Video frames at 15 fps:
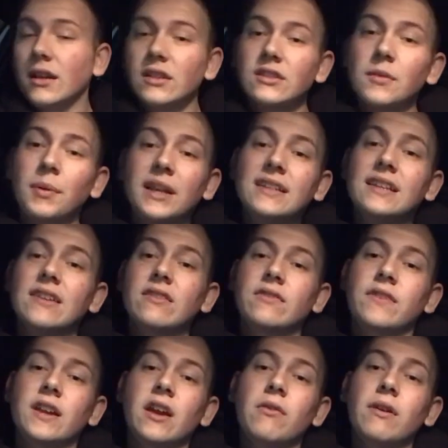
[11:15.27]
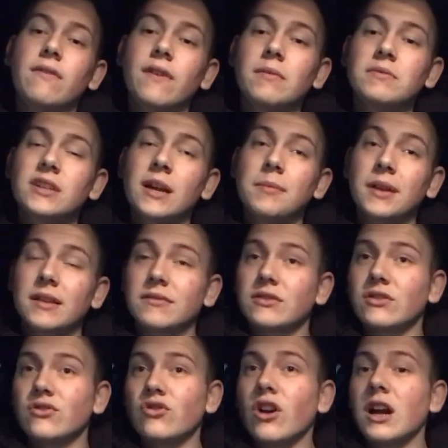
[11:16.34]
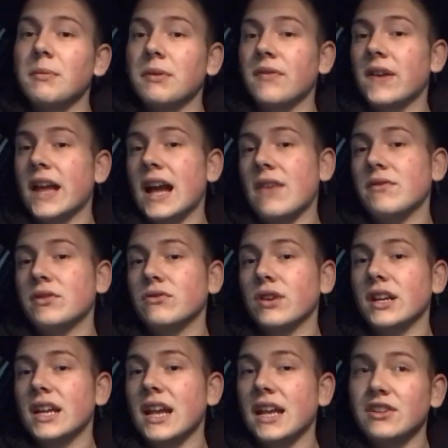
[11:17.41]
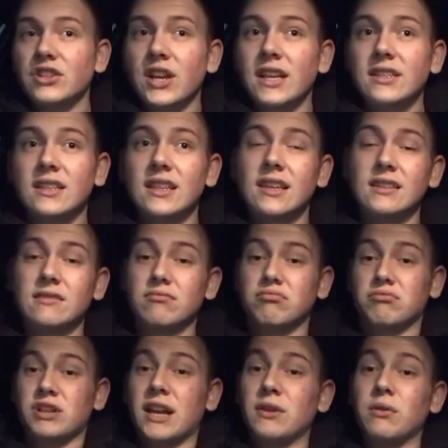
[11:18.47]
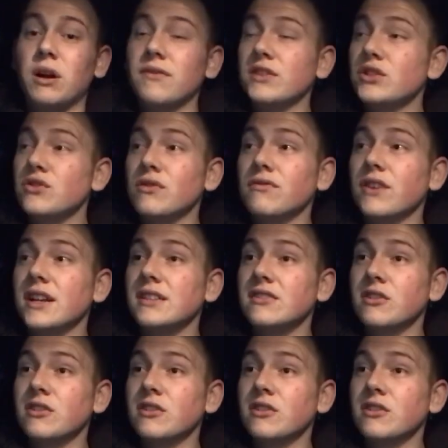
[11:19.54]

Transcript: So please give this video a thumbs up and subscribe if you haven't already, and share this channel over to your friends.